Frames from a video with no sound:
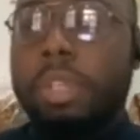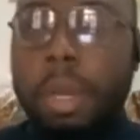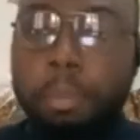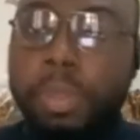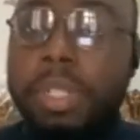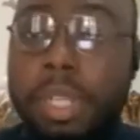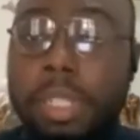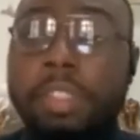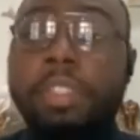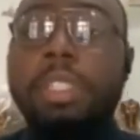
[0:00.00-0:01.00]
Business
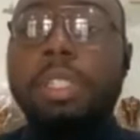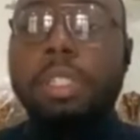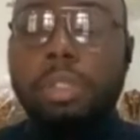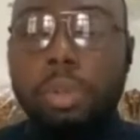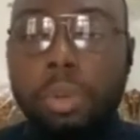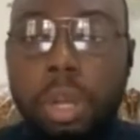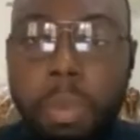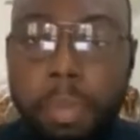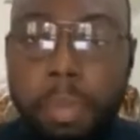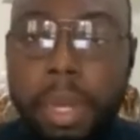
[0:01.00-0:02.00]
activity is slowly
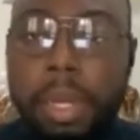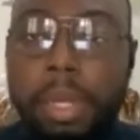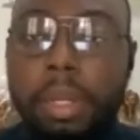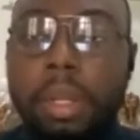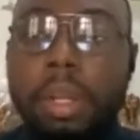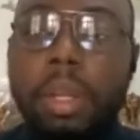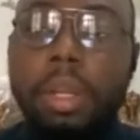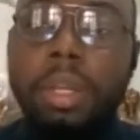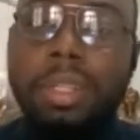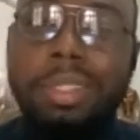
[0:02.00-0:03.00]
coming back.
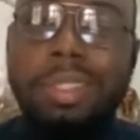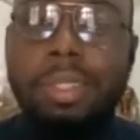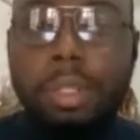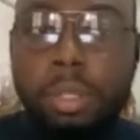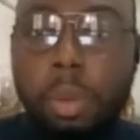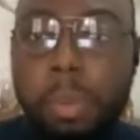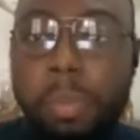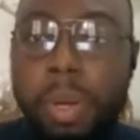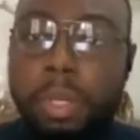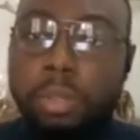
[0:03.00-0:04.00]
It started coming
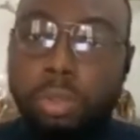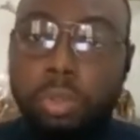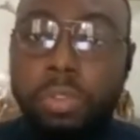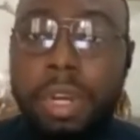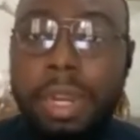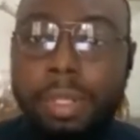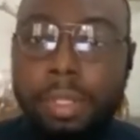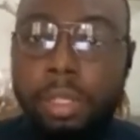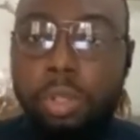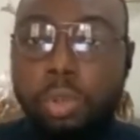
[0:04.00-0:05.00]
back sort of late
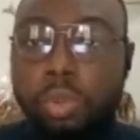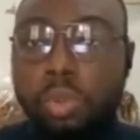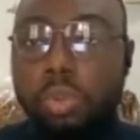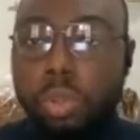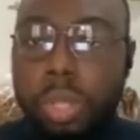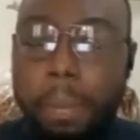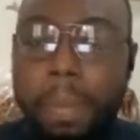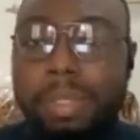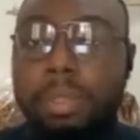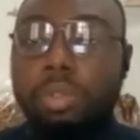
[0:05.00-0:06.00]
in Q2, so that
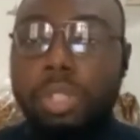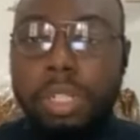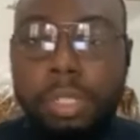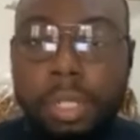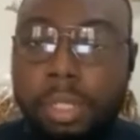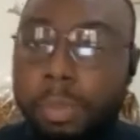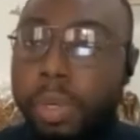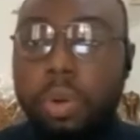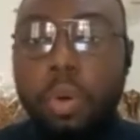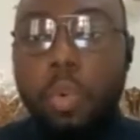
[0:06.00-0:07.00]
might translate,
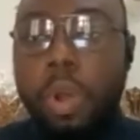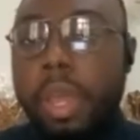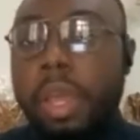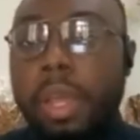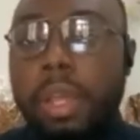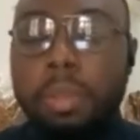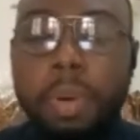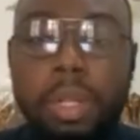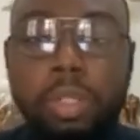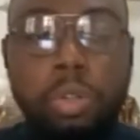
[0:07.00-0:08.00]
depending on where the
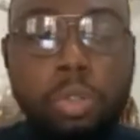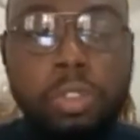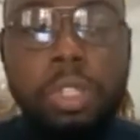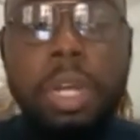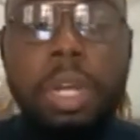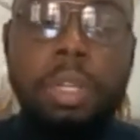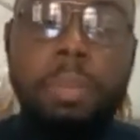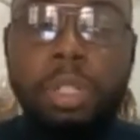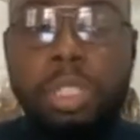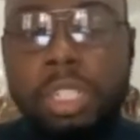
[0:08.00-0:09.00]
bank's cutoffs are, it
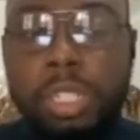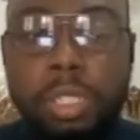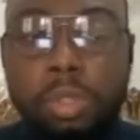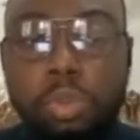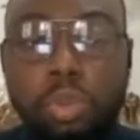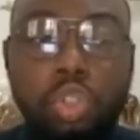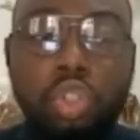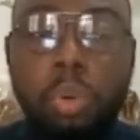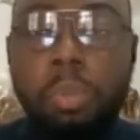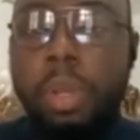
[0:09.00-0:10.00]
might translate into
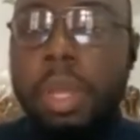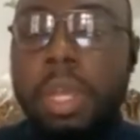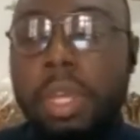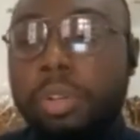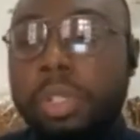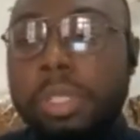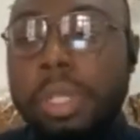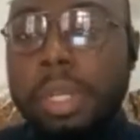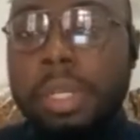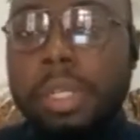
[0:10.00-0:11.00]
some increased
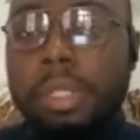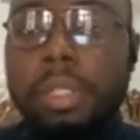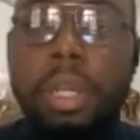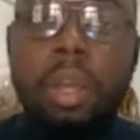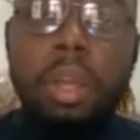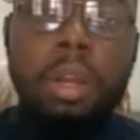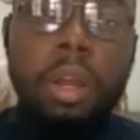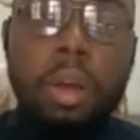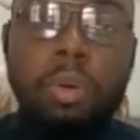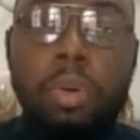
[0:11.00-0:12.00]
earnings.
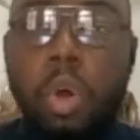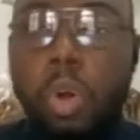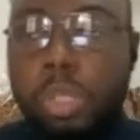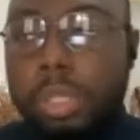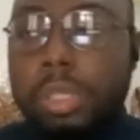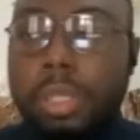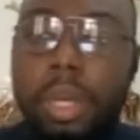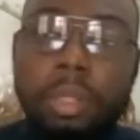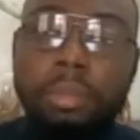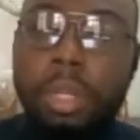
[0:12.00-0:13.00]
Now, costs,
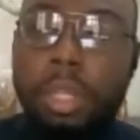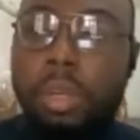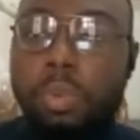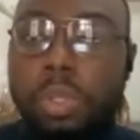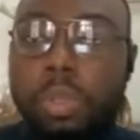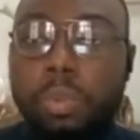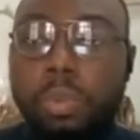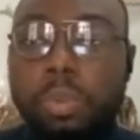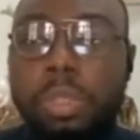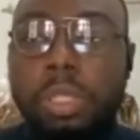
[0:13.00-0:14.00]
I think we
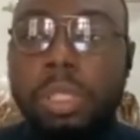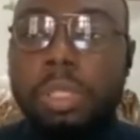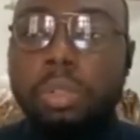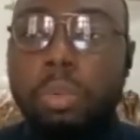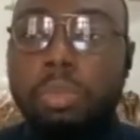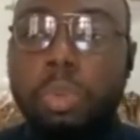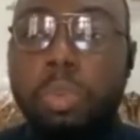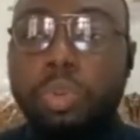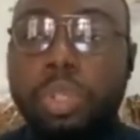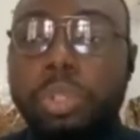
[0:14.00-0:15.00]
will see some
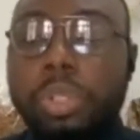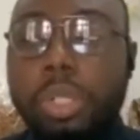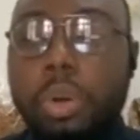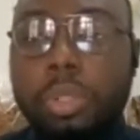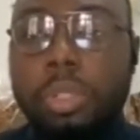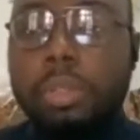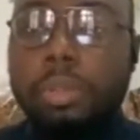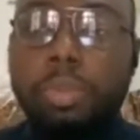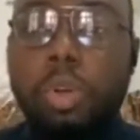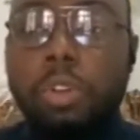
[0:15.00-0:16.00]
moderations in costs,
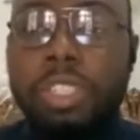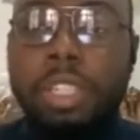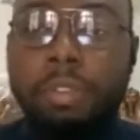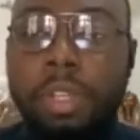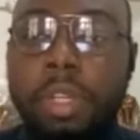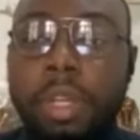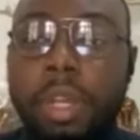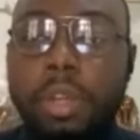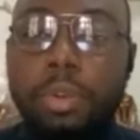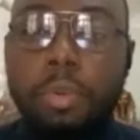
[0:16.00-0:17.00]
or cost saving,
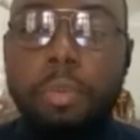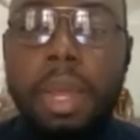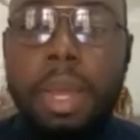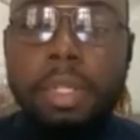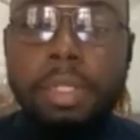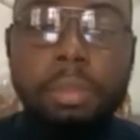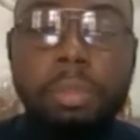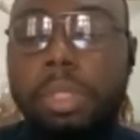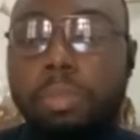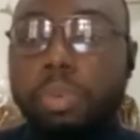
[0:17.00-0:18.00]

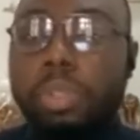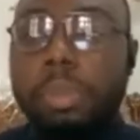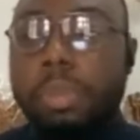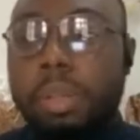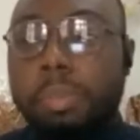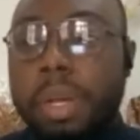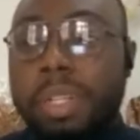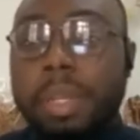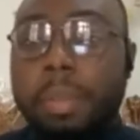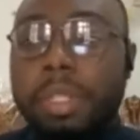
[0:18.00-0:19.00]
mechanisms brought in by the banks
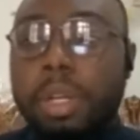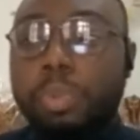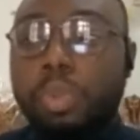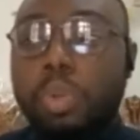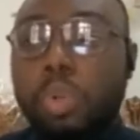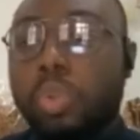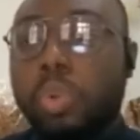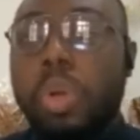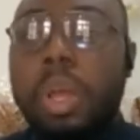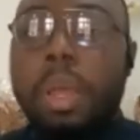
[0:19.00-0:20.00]
that might help to also
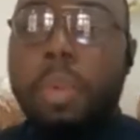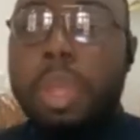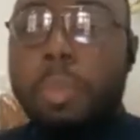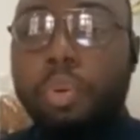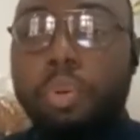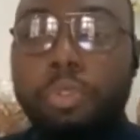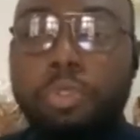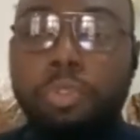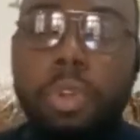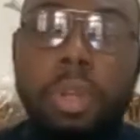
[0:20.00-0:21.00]
improve,
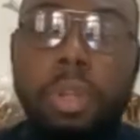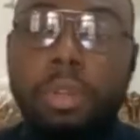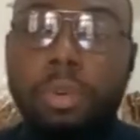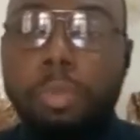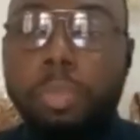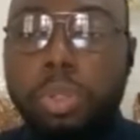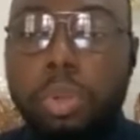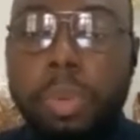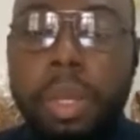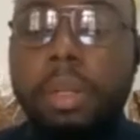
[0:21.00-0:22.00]

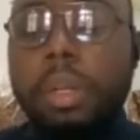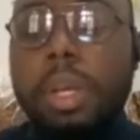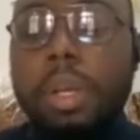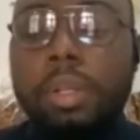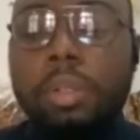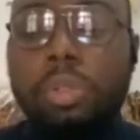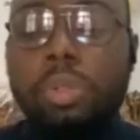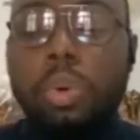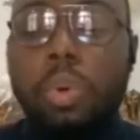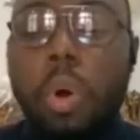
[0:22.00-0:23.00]
bottom line.
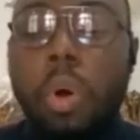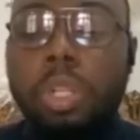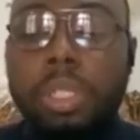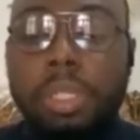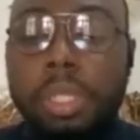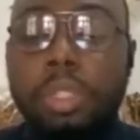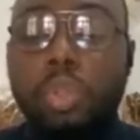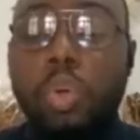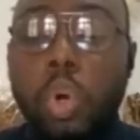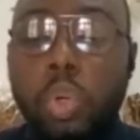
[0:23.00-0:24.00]
So all these things
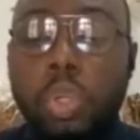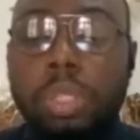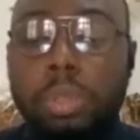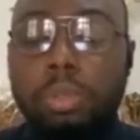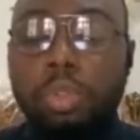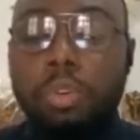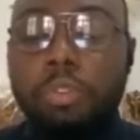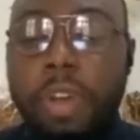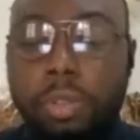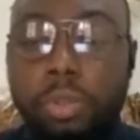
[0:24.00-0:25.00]
could,
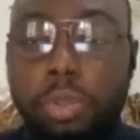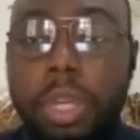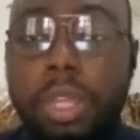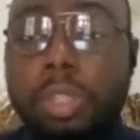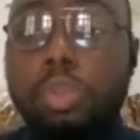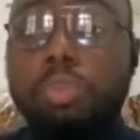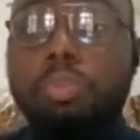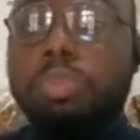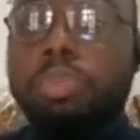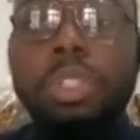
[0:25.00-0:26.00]
factor together to
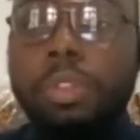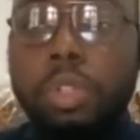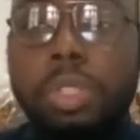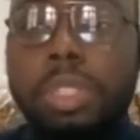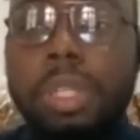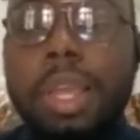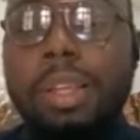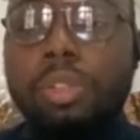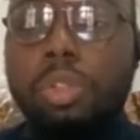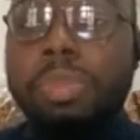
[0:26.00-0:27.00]
give us
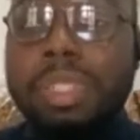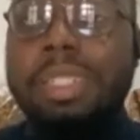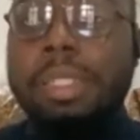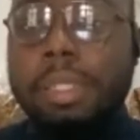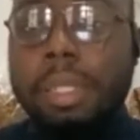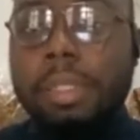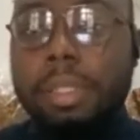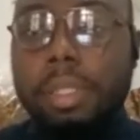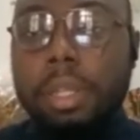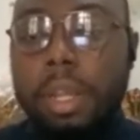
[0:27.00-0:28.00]
some decent
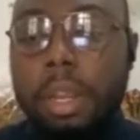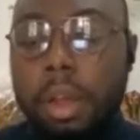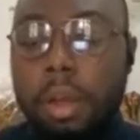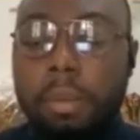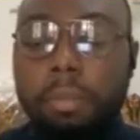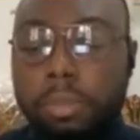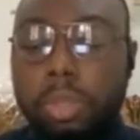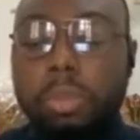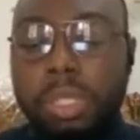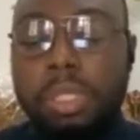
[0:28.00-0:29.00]

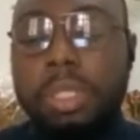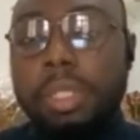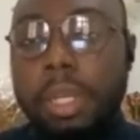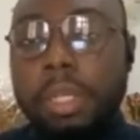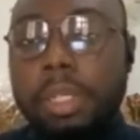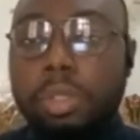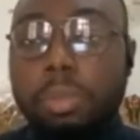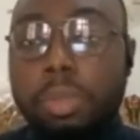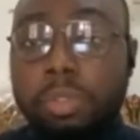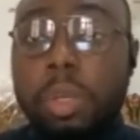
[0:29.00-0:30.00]
earnings, some
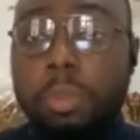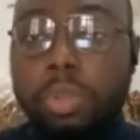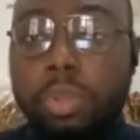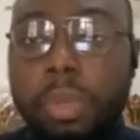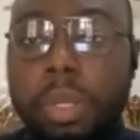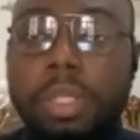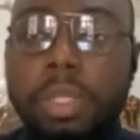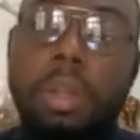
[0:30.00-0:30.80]
decent bottom lines.